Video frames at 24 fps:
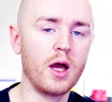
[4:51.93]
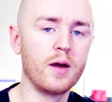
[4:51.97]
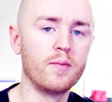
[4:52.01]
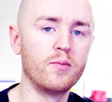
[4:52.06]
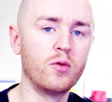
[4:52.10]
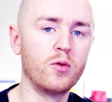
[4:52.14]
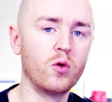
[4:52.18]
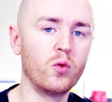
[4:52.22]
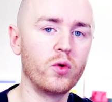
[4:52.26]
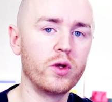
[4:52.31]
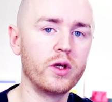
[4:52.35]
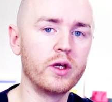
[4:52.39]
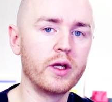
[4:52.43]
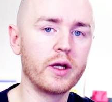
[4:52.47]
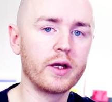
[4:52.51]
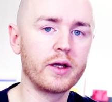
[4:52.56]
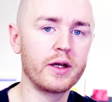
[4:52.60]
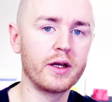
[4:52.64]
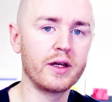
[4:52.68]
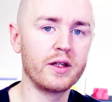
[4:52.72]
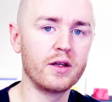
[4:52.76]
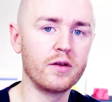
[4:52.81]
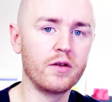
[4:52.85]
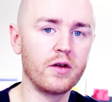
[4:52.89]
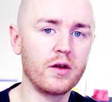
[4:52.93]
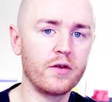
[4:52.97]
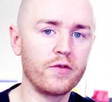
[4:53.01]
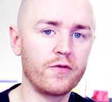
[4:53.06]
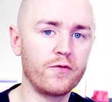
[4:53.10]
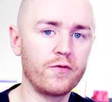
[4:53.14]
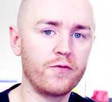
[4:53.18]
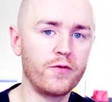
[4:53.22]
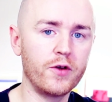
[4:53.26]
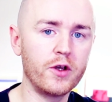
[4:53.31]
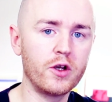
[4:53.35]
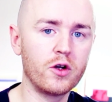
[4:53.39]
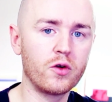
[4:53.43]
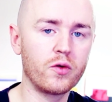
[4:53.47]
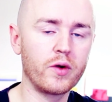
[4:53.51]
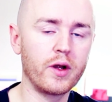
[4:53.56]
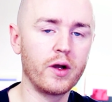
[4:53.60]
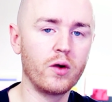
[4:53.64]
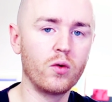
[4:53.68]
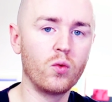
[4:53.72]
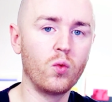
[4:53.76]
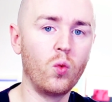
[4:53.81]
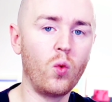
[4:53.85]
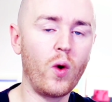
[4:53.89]
But we can figure
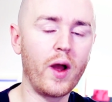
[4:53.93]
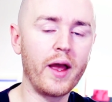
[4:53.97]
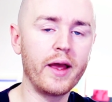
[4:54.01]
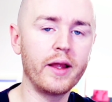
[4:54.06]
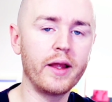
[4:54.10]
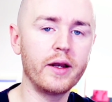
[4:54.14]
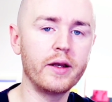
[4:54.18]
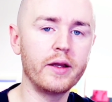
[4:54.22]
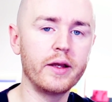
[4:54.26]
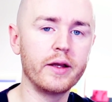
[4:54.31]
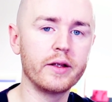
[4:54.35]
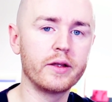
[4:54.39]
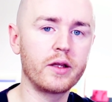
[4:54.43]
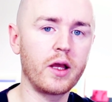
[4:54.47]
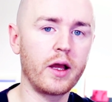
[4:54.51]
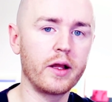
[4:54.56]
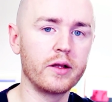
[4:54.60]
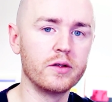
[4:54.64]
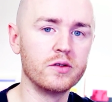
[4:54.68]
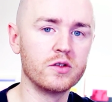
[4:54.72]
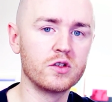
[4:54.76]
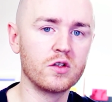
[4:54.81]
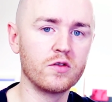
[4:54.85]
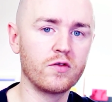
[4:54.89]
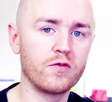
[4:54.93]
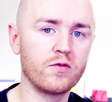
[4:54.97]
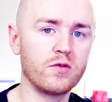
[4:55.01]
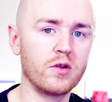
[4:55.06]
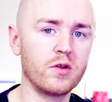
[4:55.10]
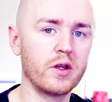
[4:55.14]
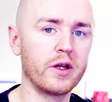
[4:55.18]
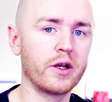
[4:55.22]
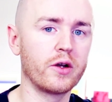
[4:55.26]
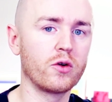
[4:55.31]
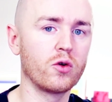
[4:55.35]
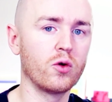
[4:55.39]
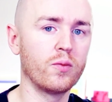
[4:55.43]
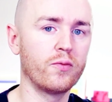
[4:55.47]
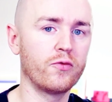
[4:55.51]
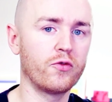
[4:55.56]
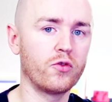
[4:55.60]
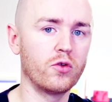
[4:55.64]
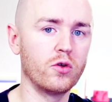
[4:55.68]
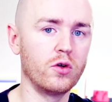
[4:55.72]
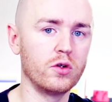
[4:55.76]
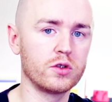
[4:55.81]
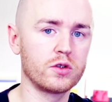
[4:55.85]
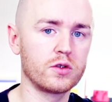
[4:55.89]
out when it tends to flare up
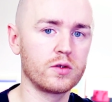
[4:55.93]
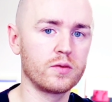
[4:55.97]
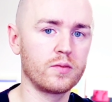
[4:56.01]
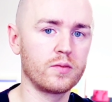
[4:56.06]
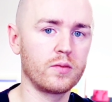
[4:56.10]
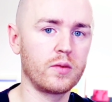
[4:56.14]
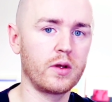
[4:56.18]
for us